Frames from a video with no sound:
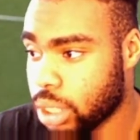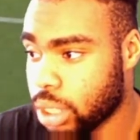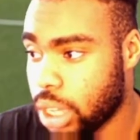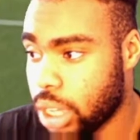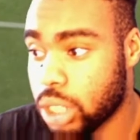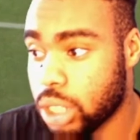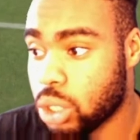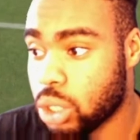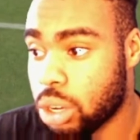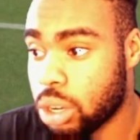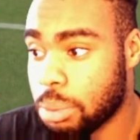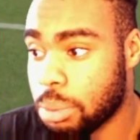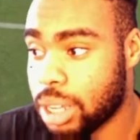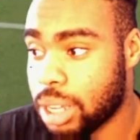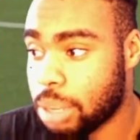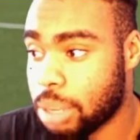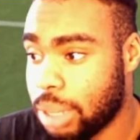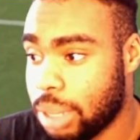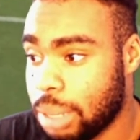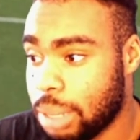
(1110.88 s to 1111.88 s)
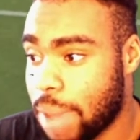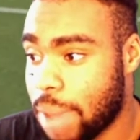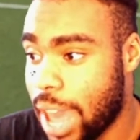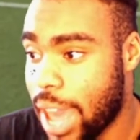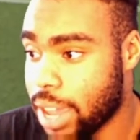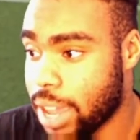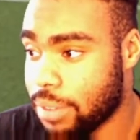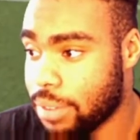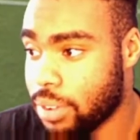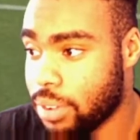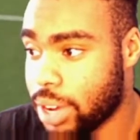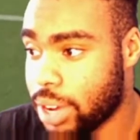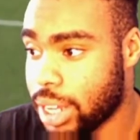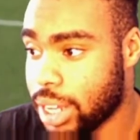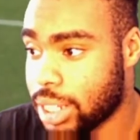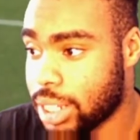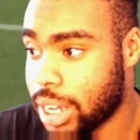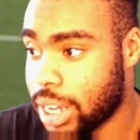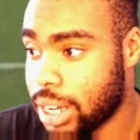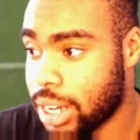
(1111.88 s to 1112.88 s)
it's going to be complete bag. If you run
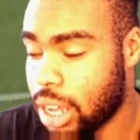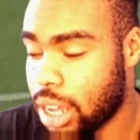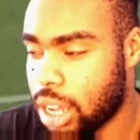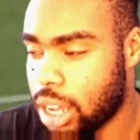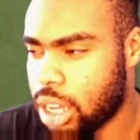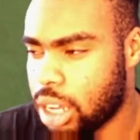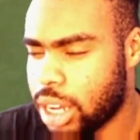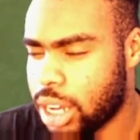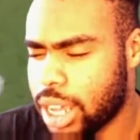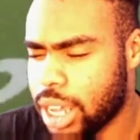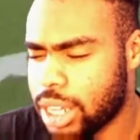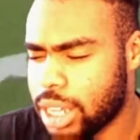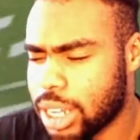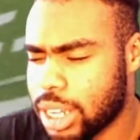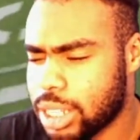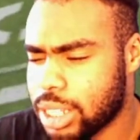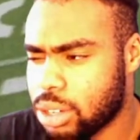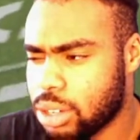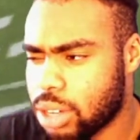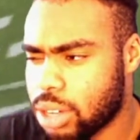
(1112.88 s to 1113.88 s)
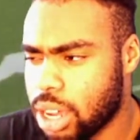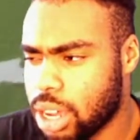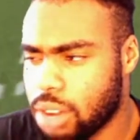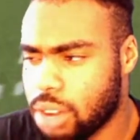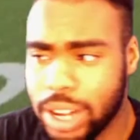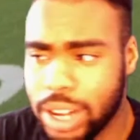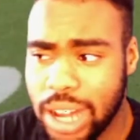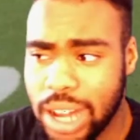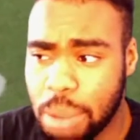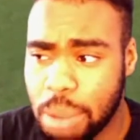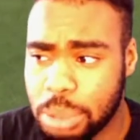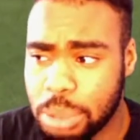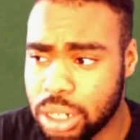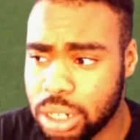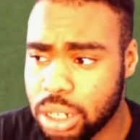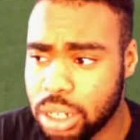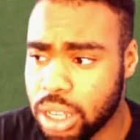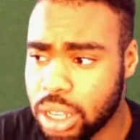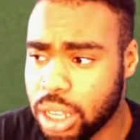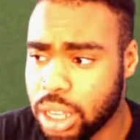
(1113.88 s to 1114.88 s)
inside, not inside zone, read option,
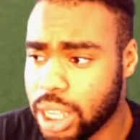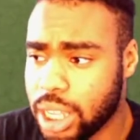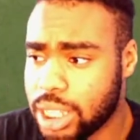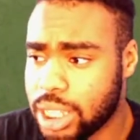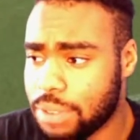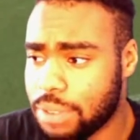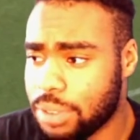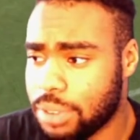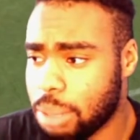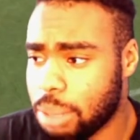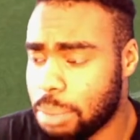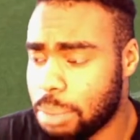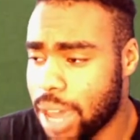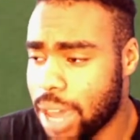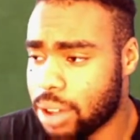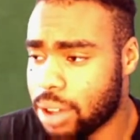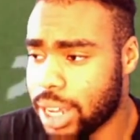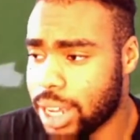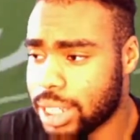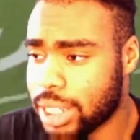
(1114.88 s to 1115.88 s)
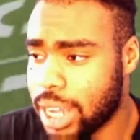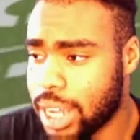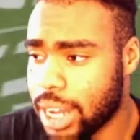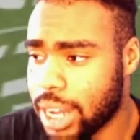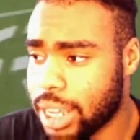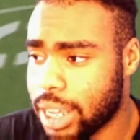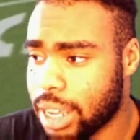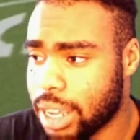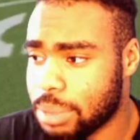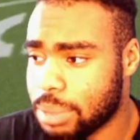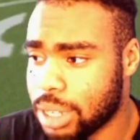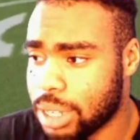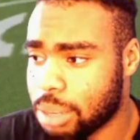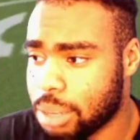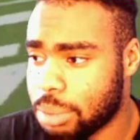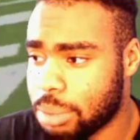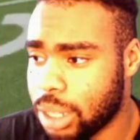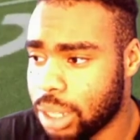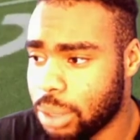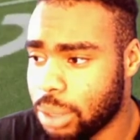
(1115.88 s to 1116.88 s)
it's definitely a bag on that side. He comes in
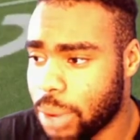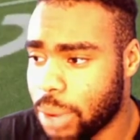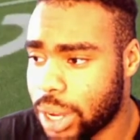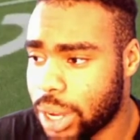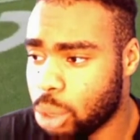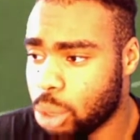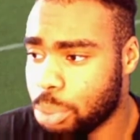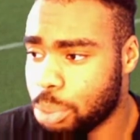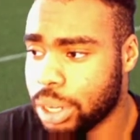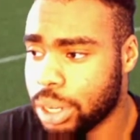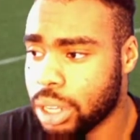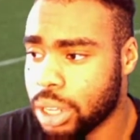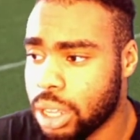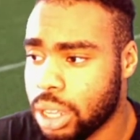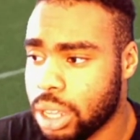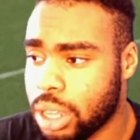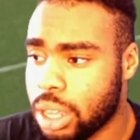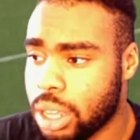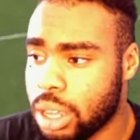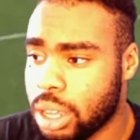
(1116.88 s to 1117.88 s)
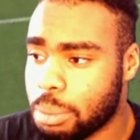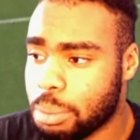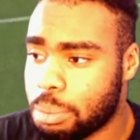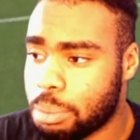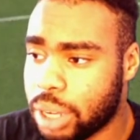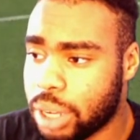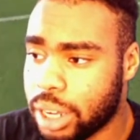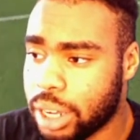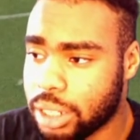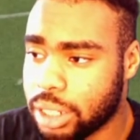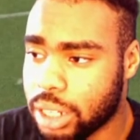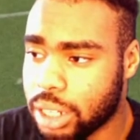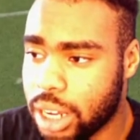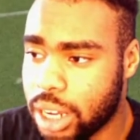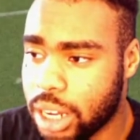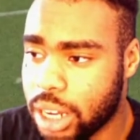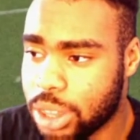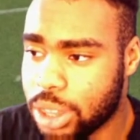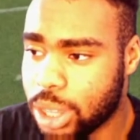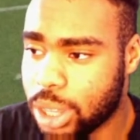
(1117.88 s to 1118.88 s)
completely wide open. But
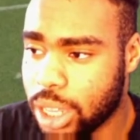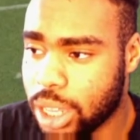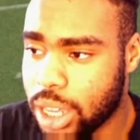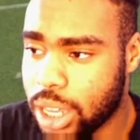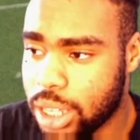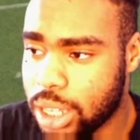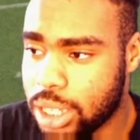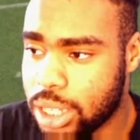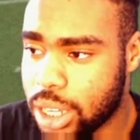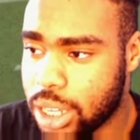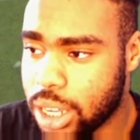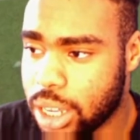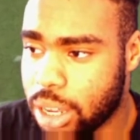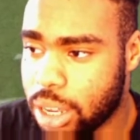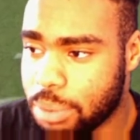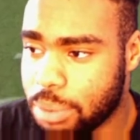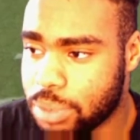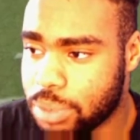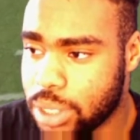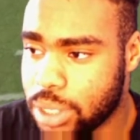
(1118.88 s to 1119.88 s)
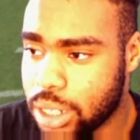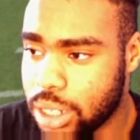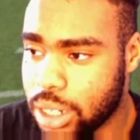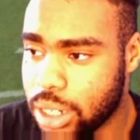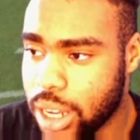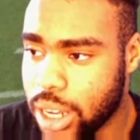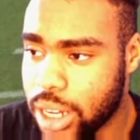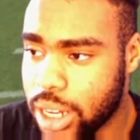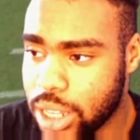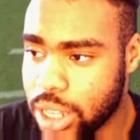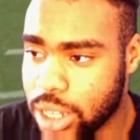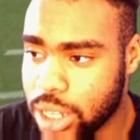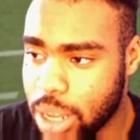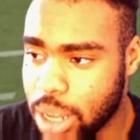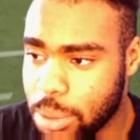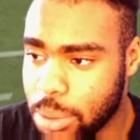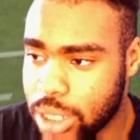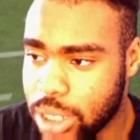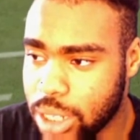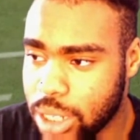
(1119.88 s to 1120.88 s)
another thing is he comes another
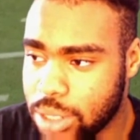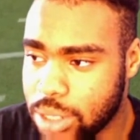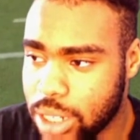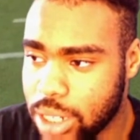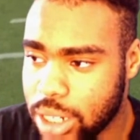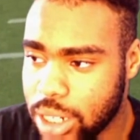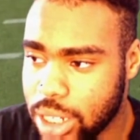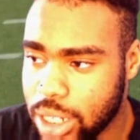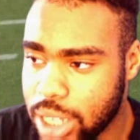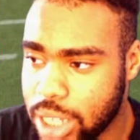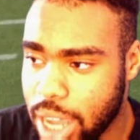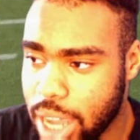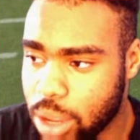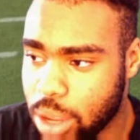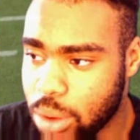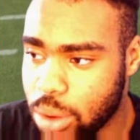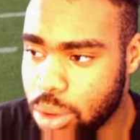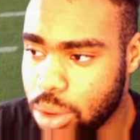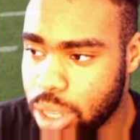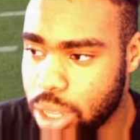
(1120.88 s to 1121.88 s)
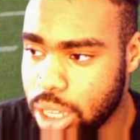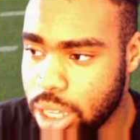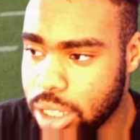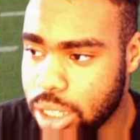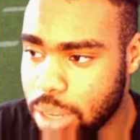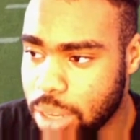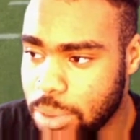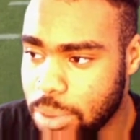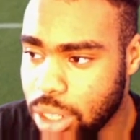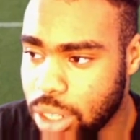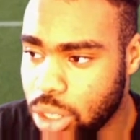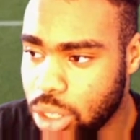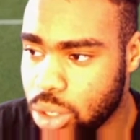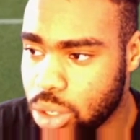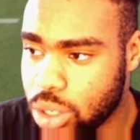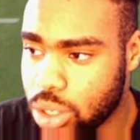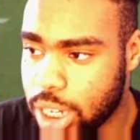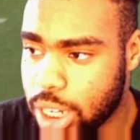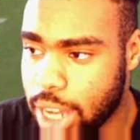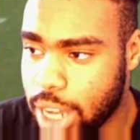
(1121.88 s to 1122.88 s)
double team to the D tackle. He's coming in
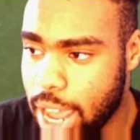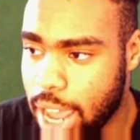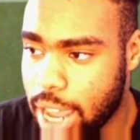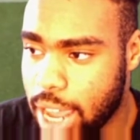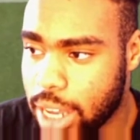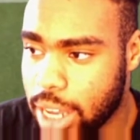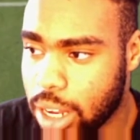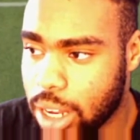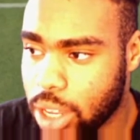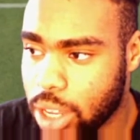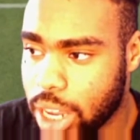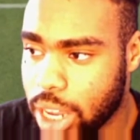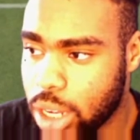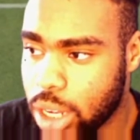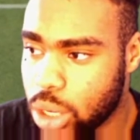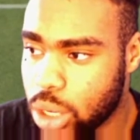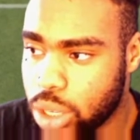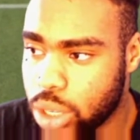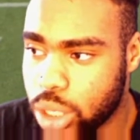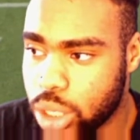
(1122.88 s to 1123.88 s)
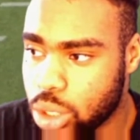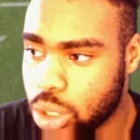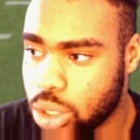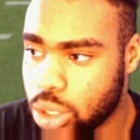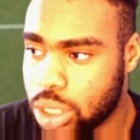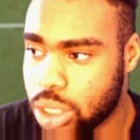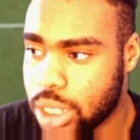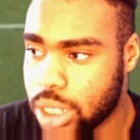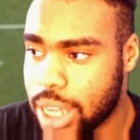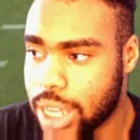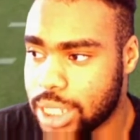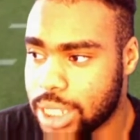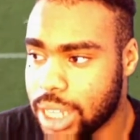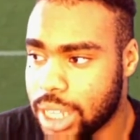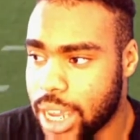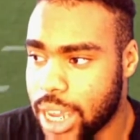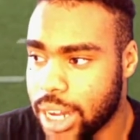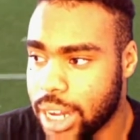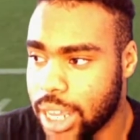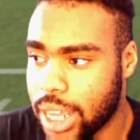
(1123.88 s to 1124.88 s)
using that, and all you got to do is use it to that
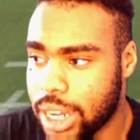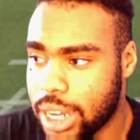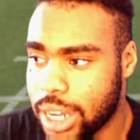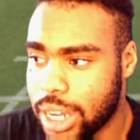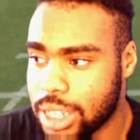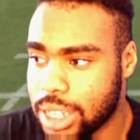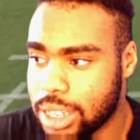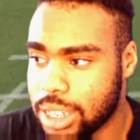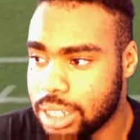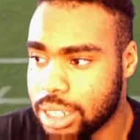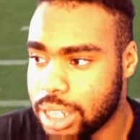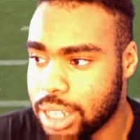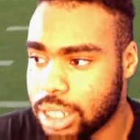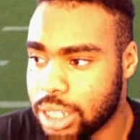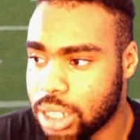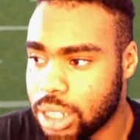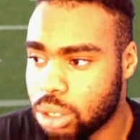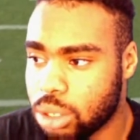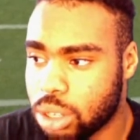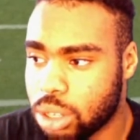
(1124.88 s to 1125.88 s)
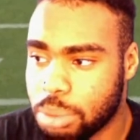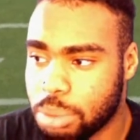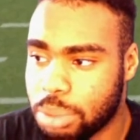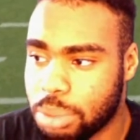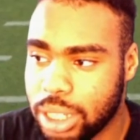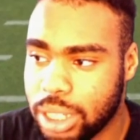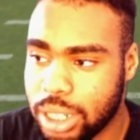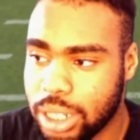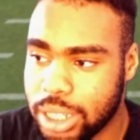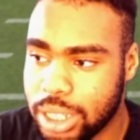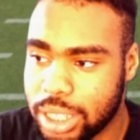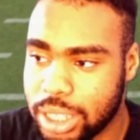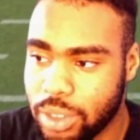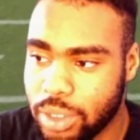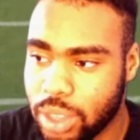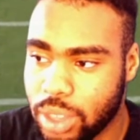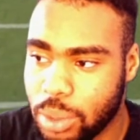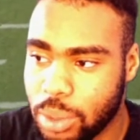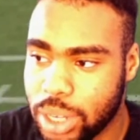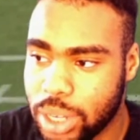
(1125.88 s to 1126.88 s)
side, and that's inside zone. Completely the same
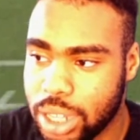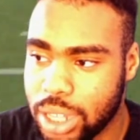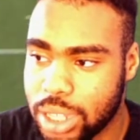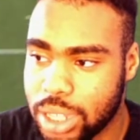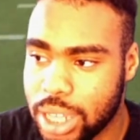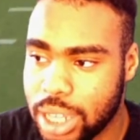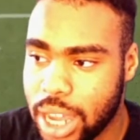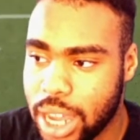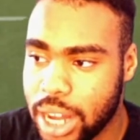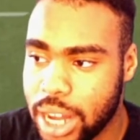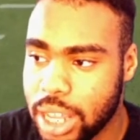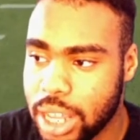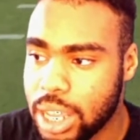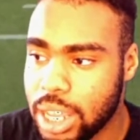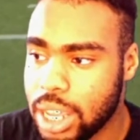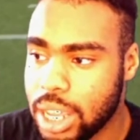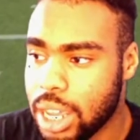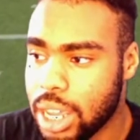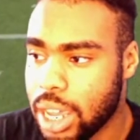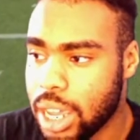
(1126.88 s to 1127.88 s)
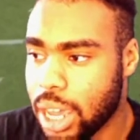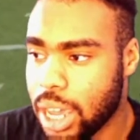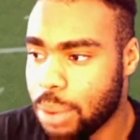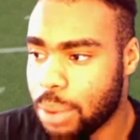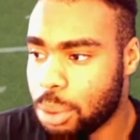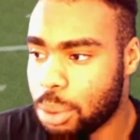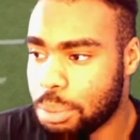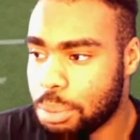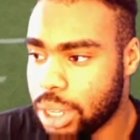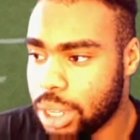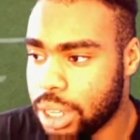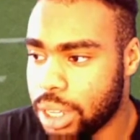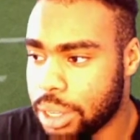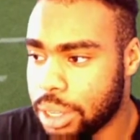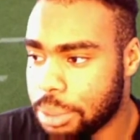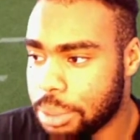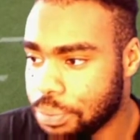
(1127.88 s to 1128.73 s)
thing with the other side. It will be